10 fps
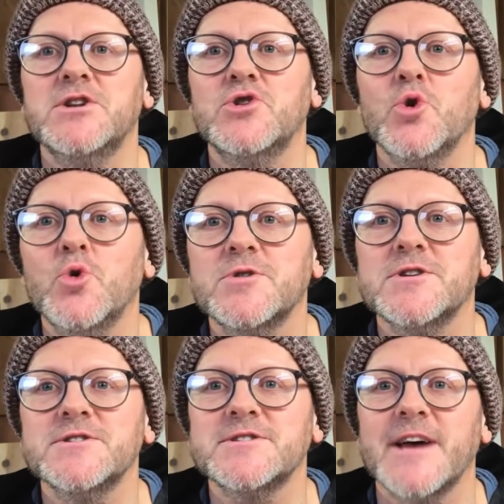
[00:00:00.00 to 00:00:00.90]

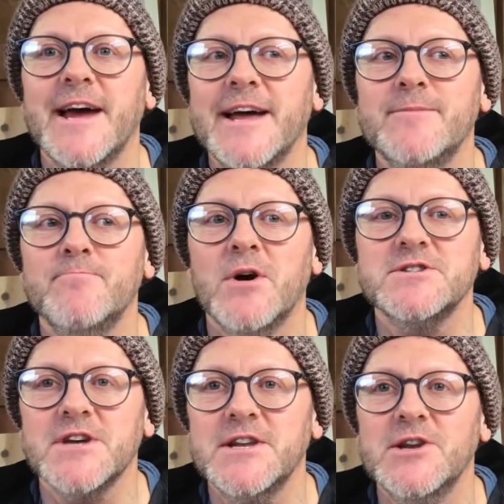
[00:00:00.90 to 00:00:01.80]
daughter's and my
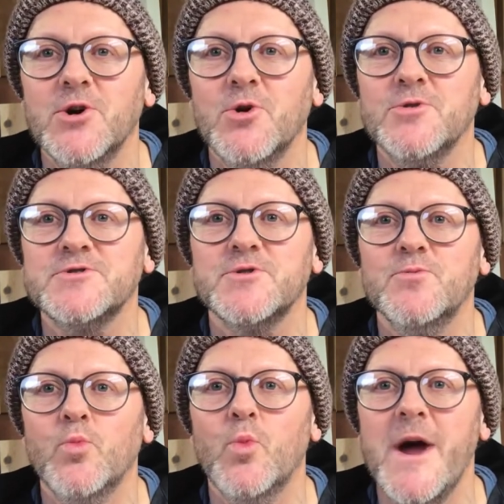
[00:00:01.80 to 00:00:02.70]
son-in-law's
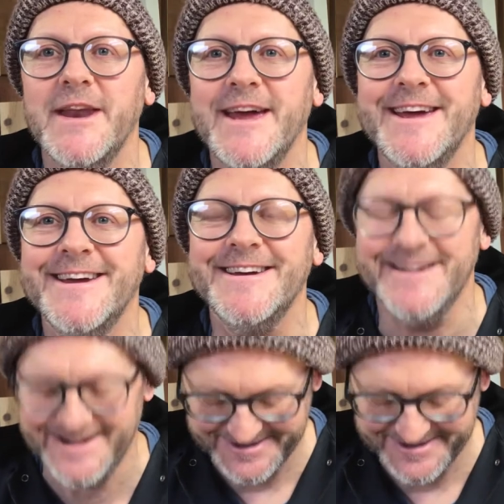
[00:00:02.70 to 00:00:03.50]
wedding.